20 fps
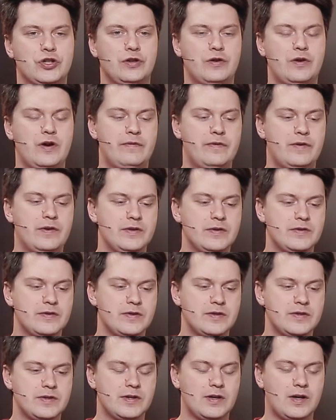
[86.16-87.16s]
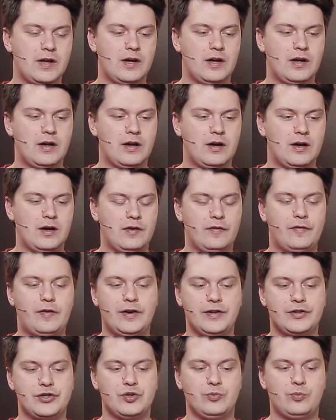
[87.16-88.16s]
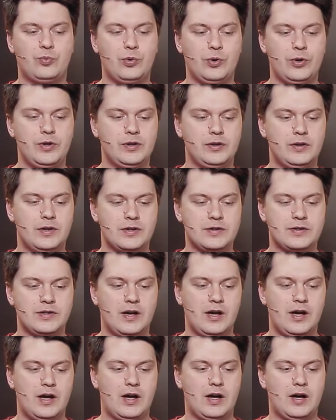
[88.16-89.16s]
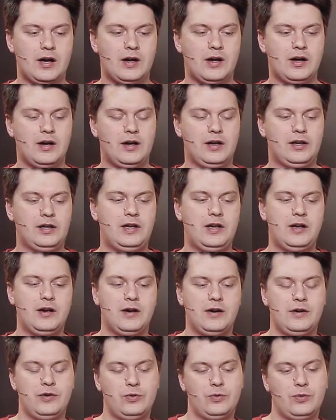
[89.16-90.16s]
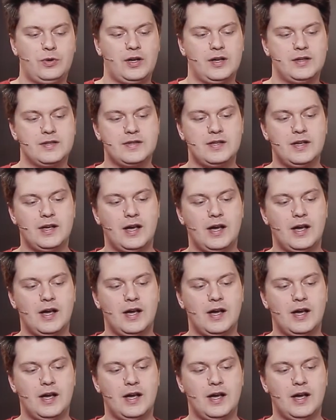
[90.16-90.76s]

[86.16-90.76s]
references, function pointers. Here you can see